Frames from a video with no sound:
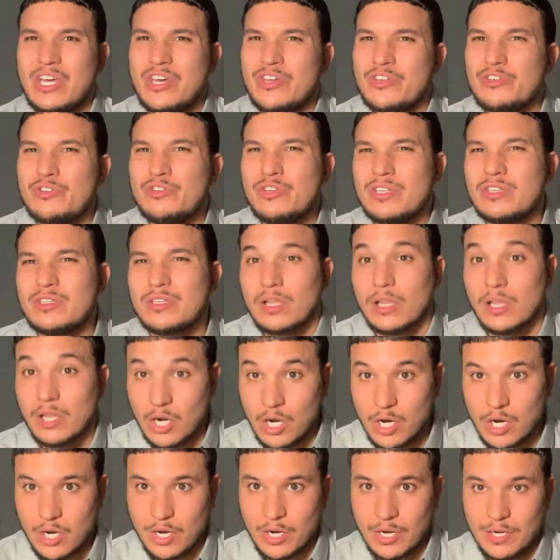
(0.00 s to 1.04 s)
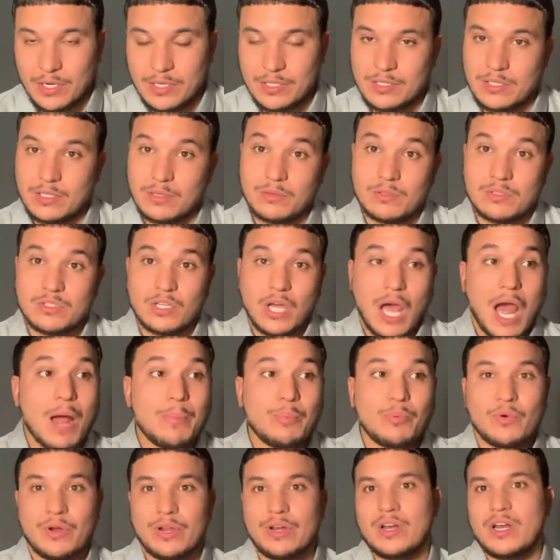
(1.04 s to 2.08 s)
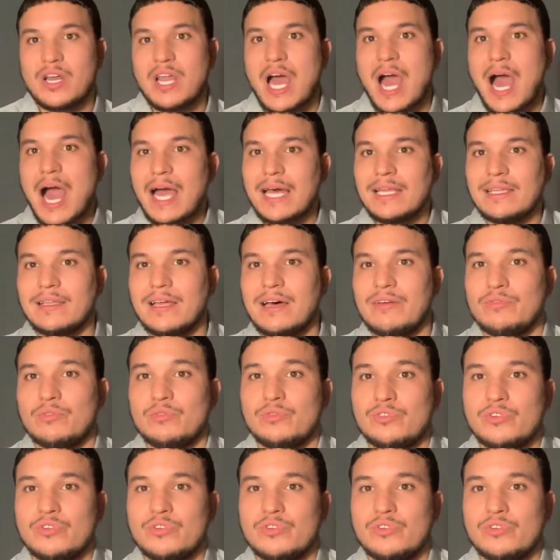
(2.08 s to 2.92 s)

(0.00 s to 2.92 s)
you need to learn to, to operate on a high level.